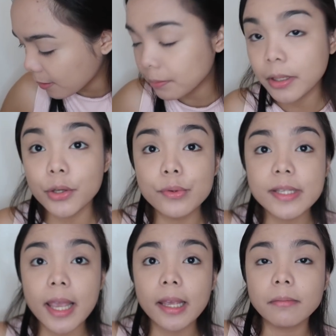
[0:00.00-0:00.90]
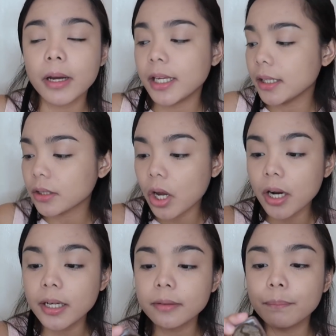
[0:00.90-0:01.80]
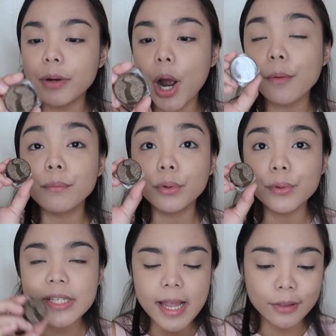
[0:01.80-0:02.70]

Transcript: I'm using my Tarte Brow Mousse.